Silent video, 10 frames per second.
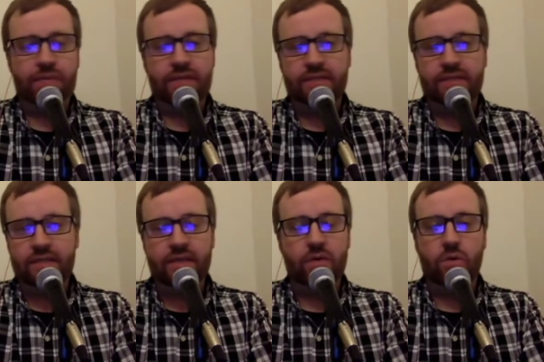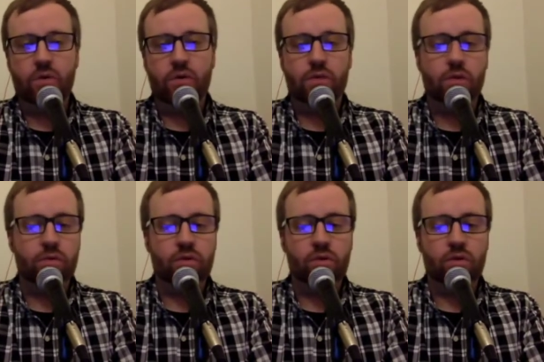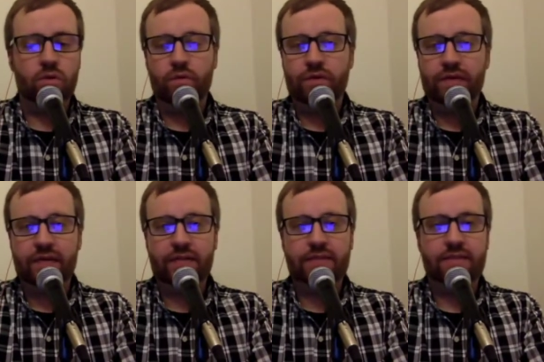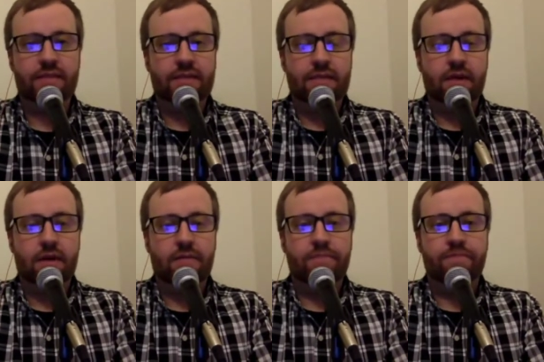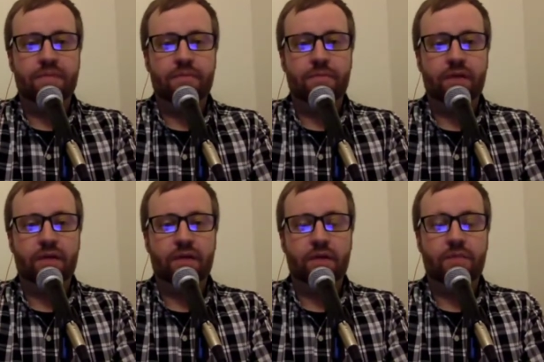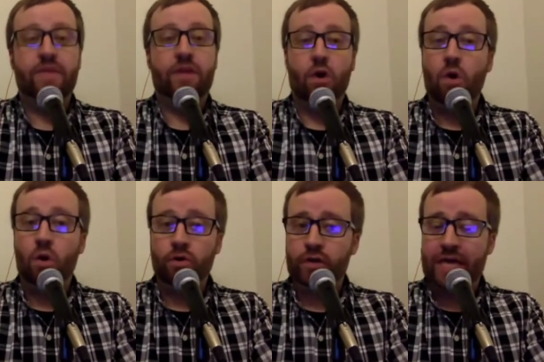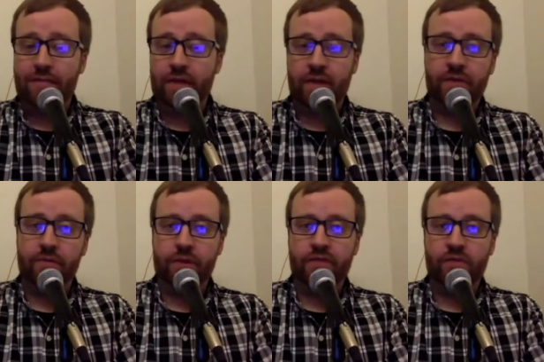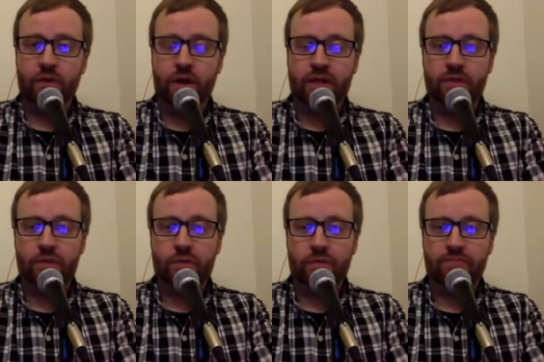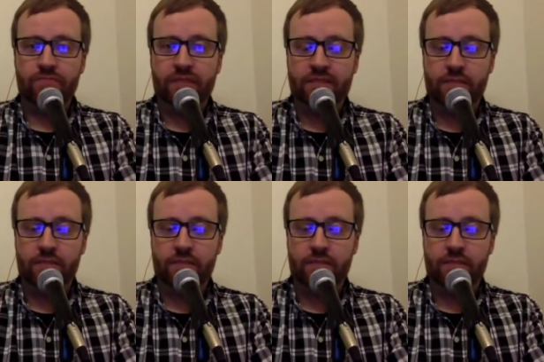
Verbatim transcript: on PC or mobile or 3DS, um, but uh, but they're you can't play them on PS4 or Xbox One.